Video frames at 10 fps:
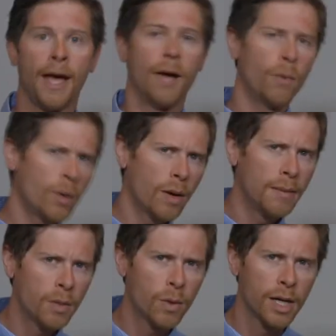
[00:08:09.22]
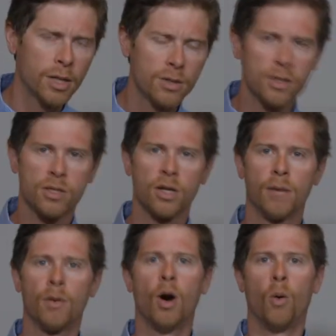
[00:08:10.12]
And what do I mean when I use this
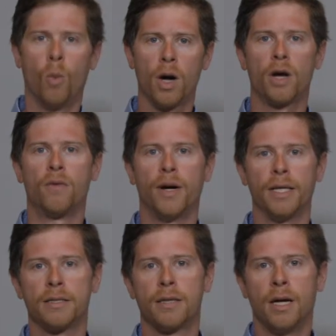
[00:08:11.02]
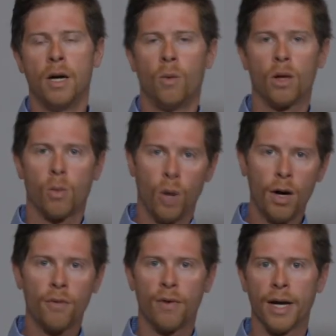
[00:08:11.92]
term water rights? Well, a
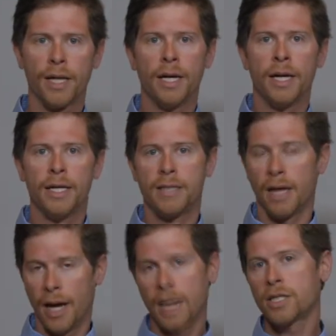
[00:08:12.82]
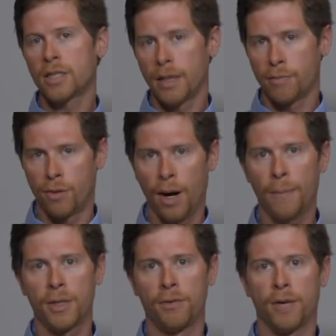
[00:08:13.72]
water right is actually a
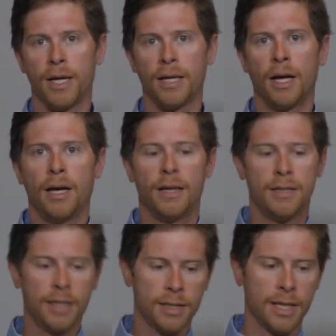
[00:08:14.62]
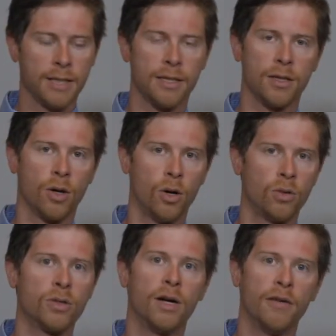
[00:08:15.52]
property right that dictates that the
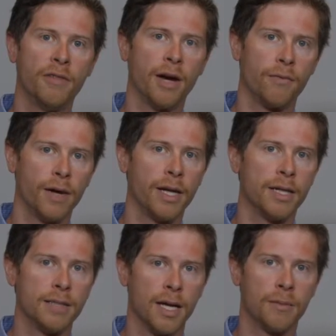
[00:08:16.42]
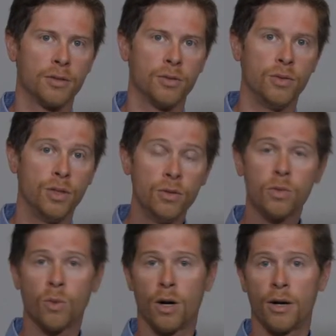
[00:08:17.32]
holder of that right is able to use
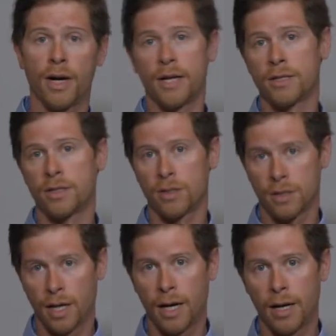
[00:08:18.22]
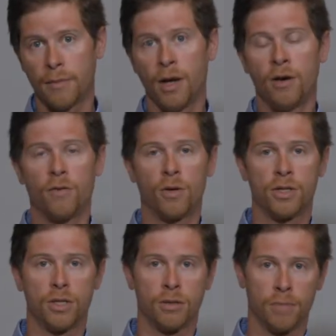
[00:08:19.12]
water at a certain time for a
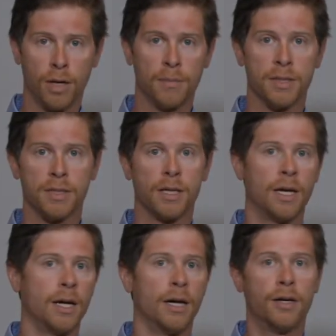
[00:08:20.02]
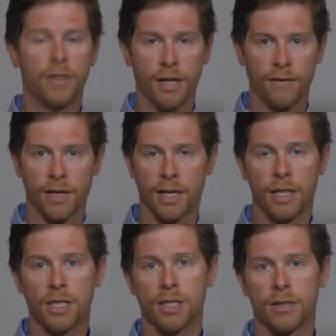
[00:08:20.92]
certain purpose under given
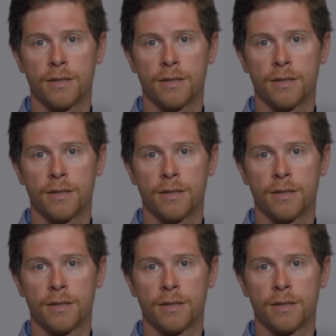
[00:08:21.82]
conditions.